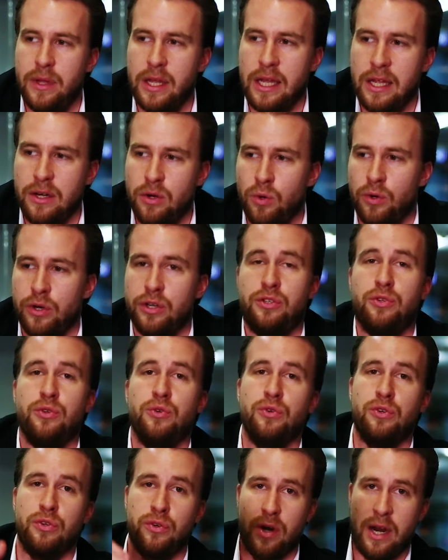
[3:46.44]
in order
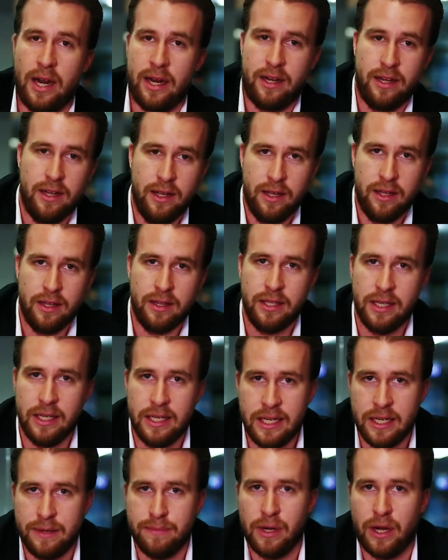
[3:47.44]
to crack the
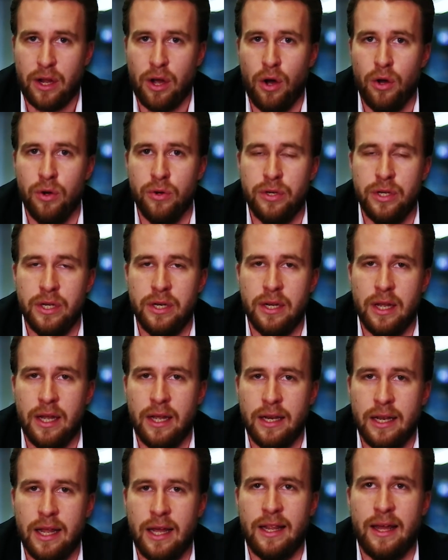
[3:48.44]
Enigma code,
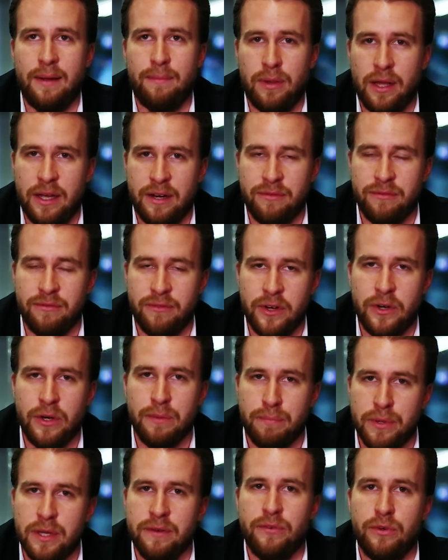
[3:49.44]
and that played a very
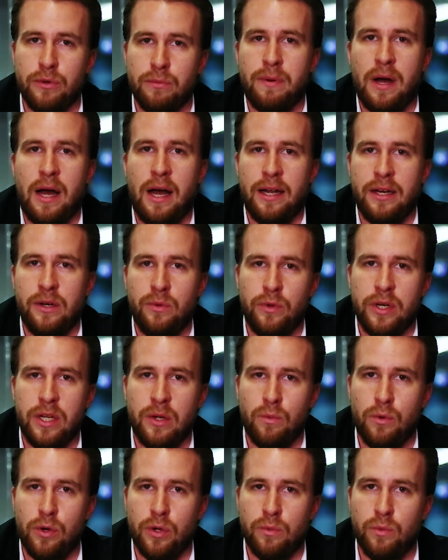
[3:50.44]
pivotal part in
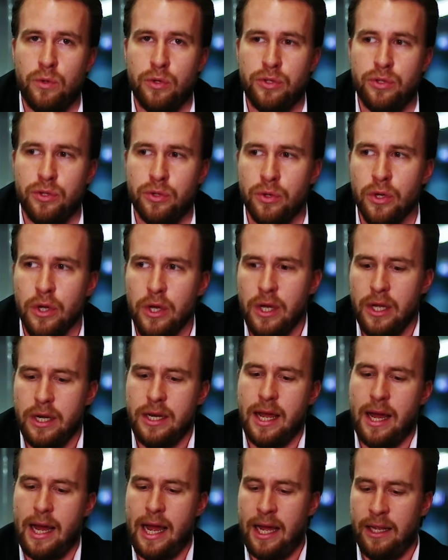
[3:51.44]
winning World War II.
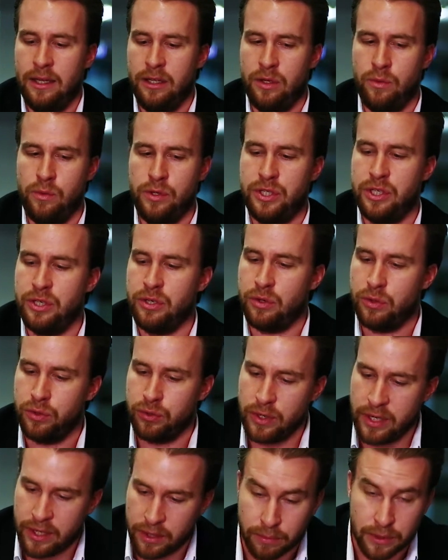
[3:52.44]
Now, Alan was
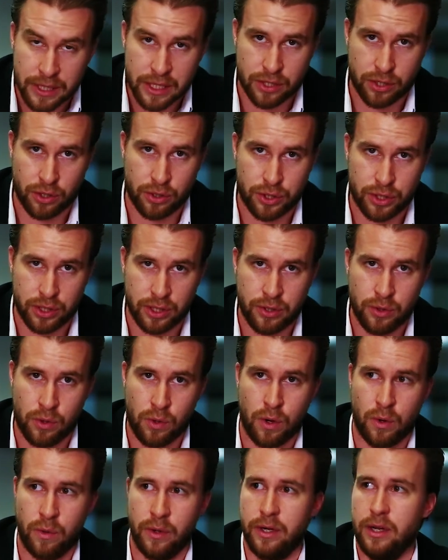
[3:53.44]
incredibly socially
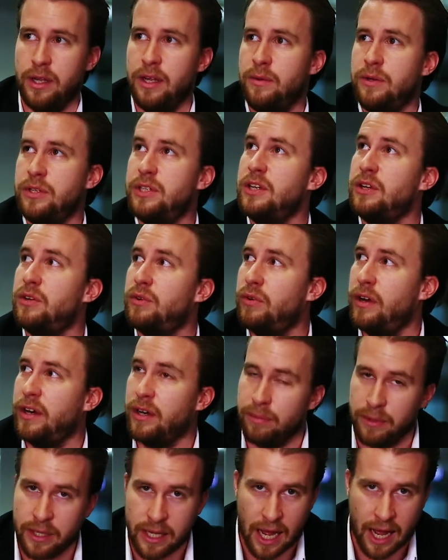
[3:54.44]
awkward. He was
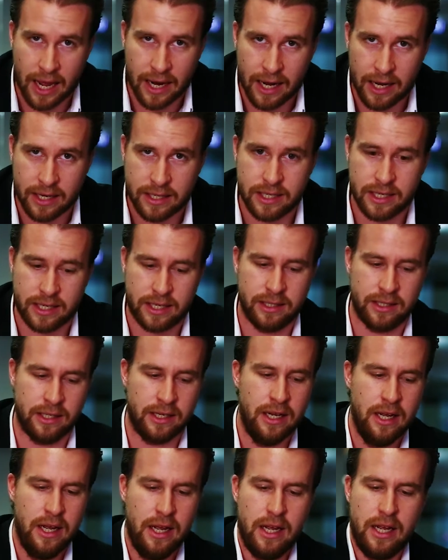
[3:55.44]
incredibly unarticulate.
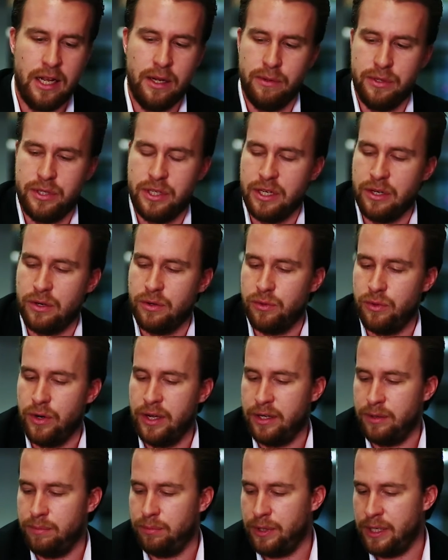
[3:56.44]
He was
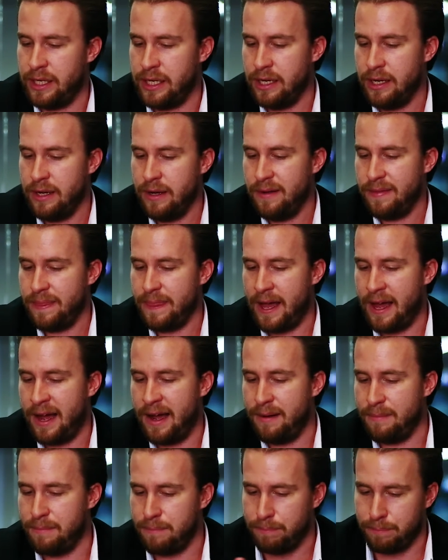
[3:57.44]
incredibly,
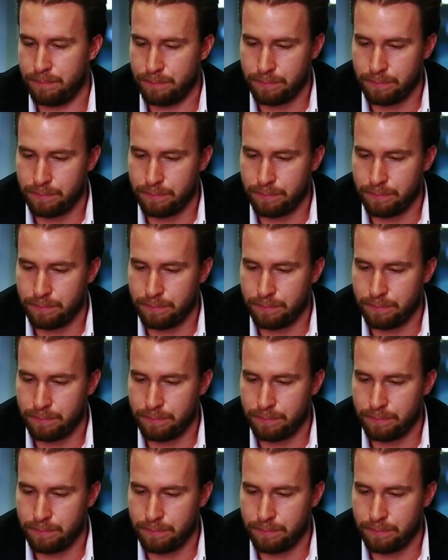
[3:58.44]
not